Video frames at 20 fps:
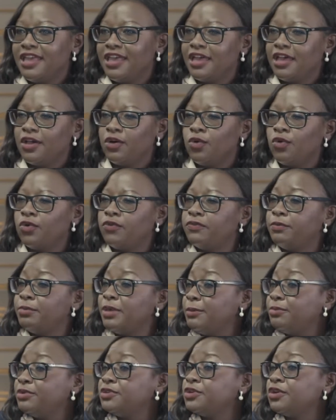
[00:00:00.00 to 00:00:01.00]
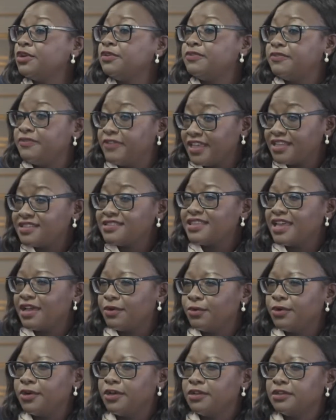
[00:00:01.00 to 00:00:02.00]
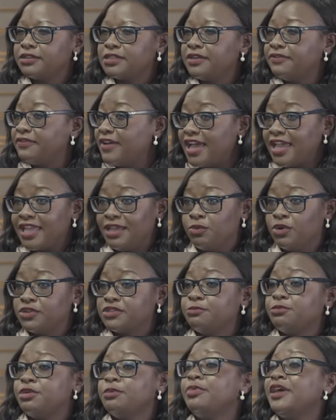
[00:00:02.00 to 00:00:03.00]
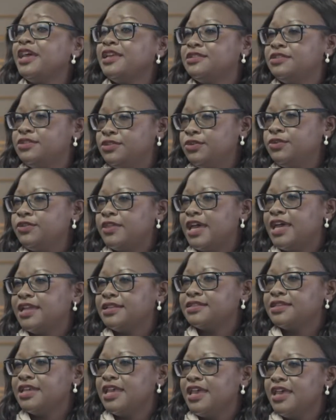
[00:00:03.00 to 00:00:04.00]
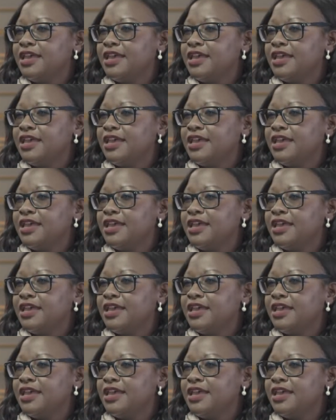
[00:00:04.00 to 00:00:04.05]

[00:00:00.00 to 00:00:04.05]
or for people to go fix that world if I wasn't prepared to do that.